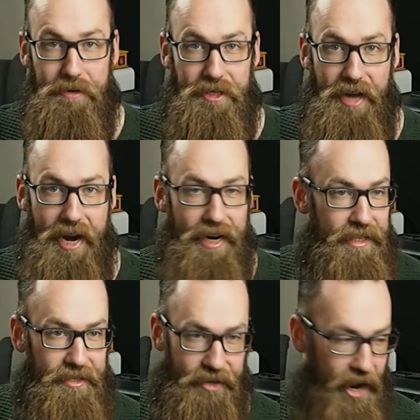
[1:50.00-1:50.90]
dating at
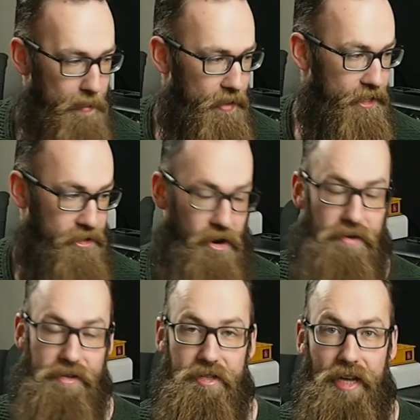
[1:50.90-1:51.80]
the time, and I saw
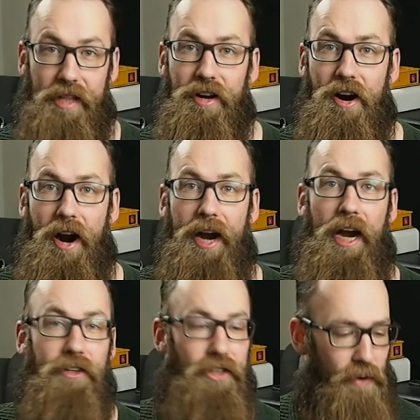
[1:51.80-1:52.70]
this guitar hanging
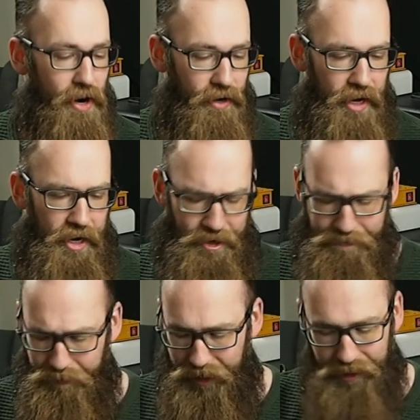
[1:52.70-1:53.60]
on the wall.
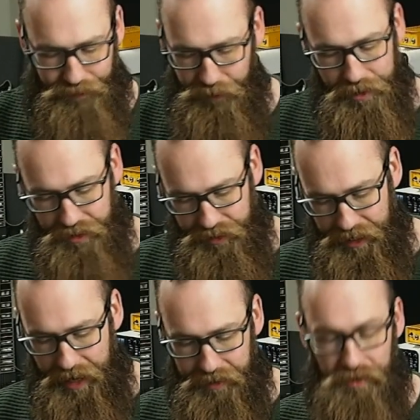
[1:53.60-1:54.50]
And the first thing
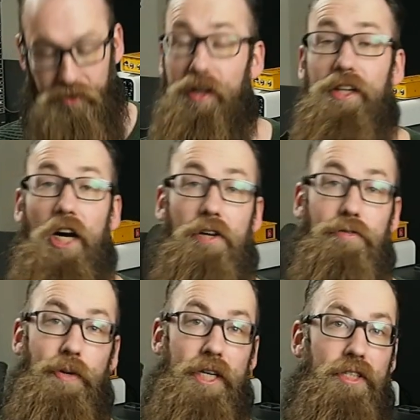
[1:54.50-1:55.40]
I could think of
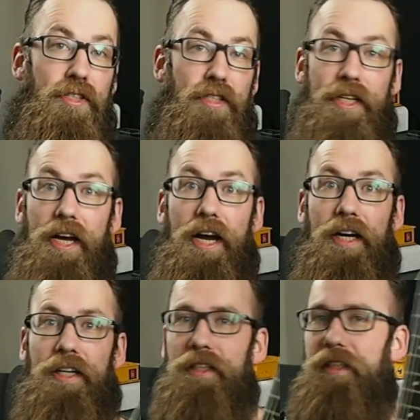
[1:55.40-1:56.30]
was, yeah,
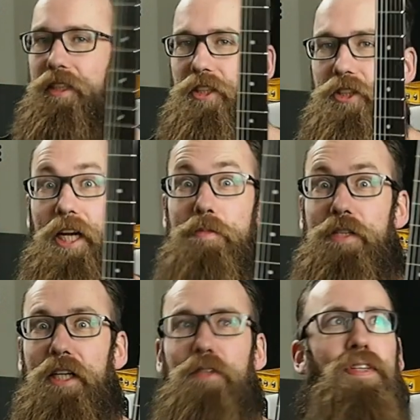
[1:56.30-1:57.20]
James
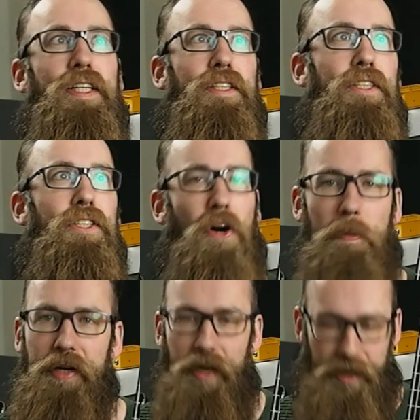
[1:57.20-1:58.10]
Hetfield, you know,
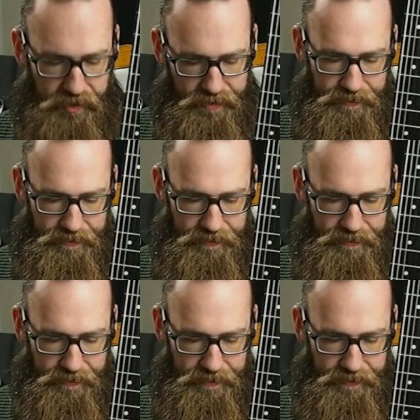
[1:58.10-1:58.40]
because